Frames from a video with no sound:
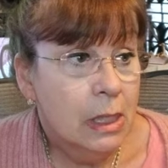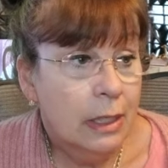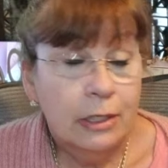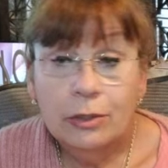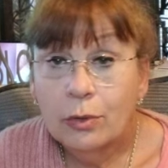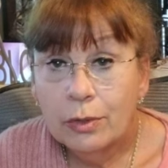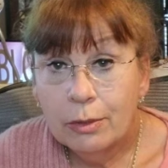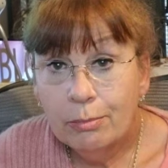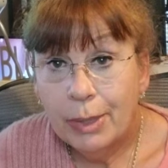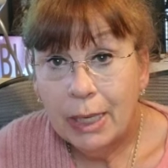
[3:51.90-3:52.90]
need to go to the
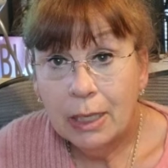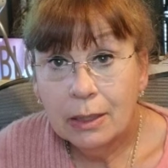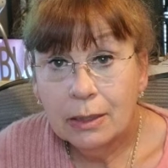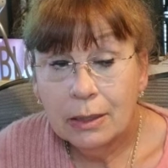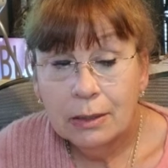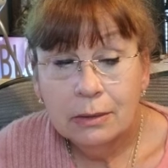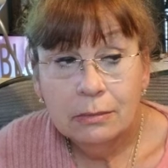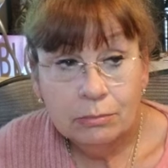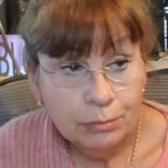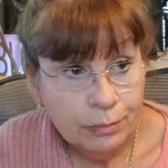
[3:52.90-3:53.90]
bank and
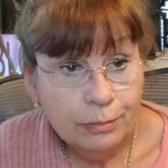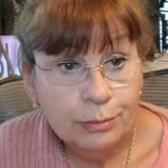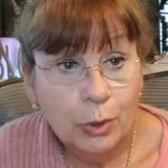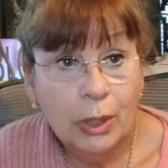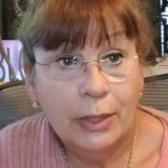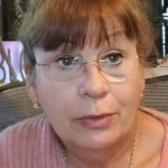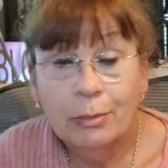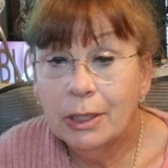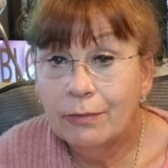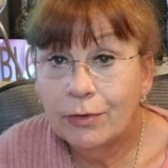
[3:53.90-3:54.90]
pull out the
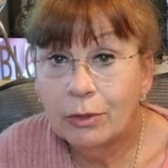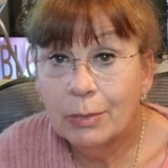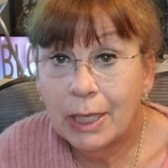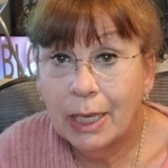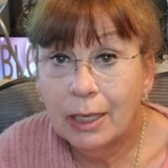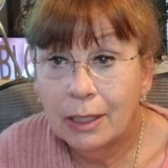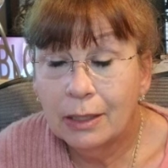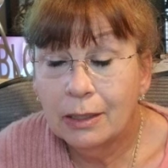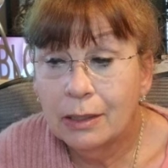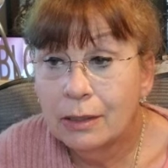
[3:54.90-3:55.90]
money for the mechanic,
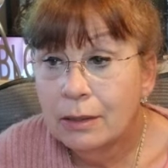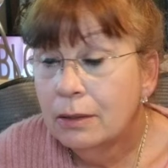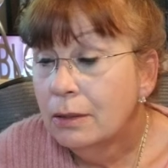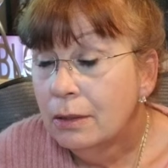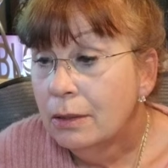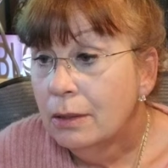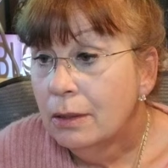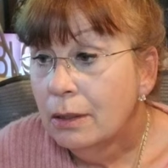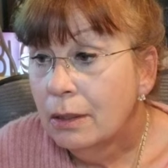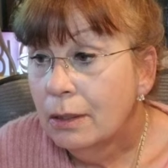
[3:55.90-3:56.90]
and
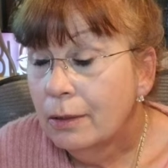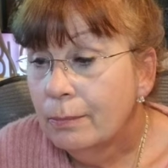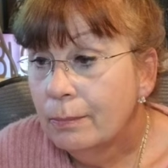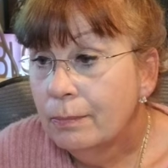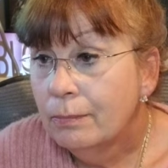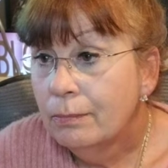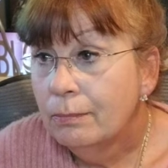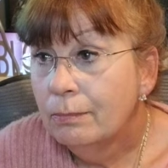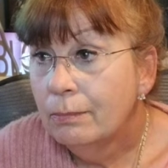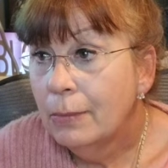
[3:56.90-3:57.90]

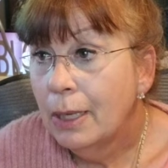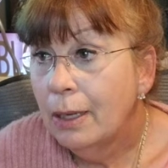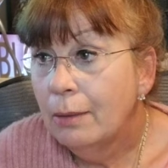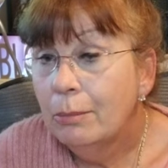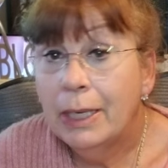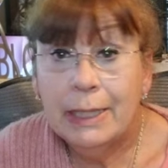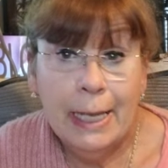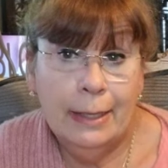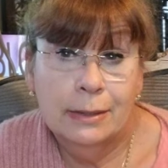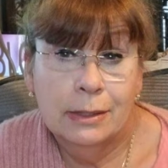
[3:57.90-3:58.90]
I might
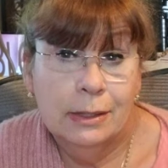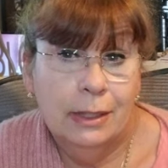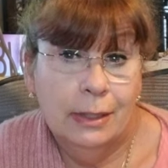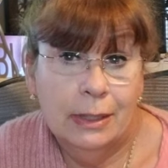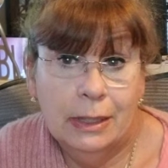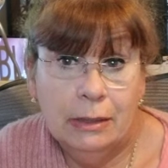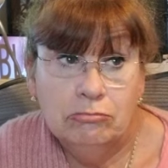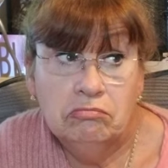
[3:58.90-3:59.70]
accidentally